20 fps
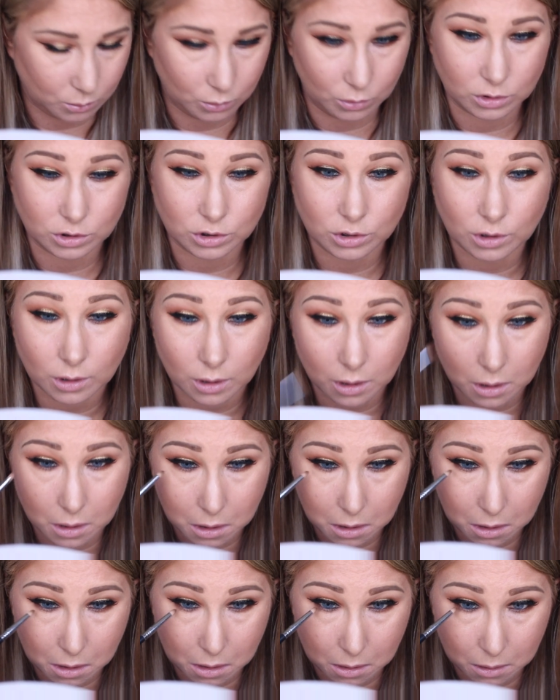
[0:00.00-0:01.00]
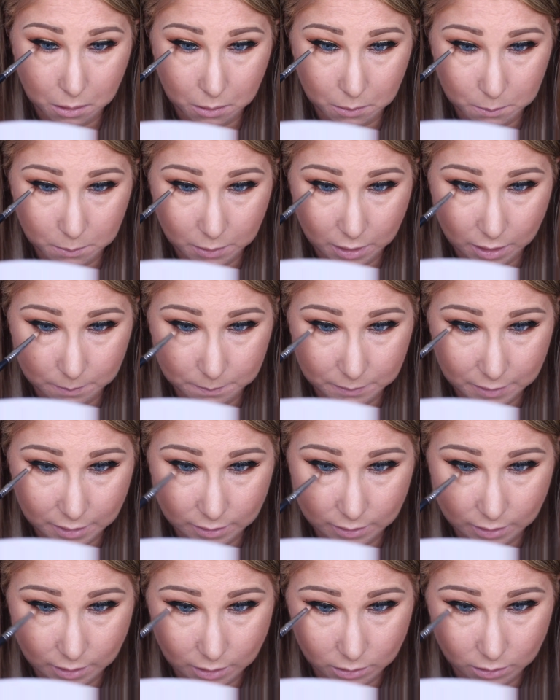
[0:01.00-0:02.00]
I'm just gonna pop
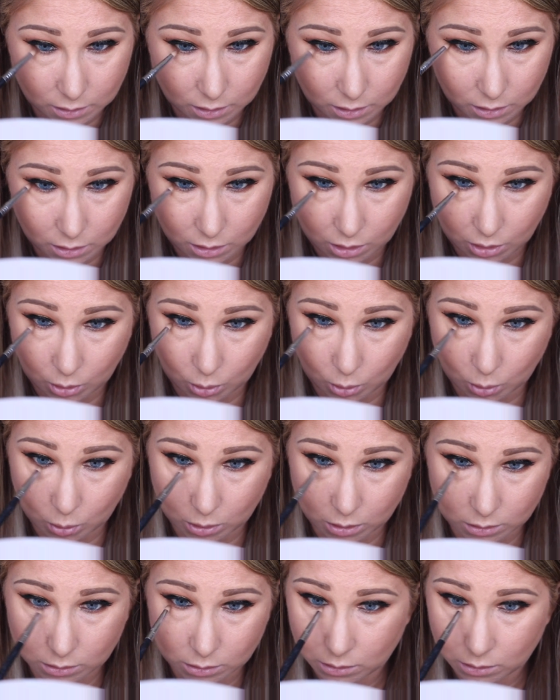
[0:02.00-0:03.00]
that down there too.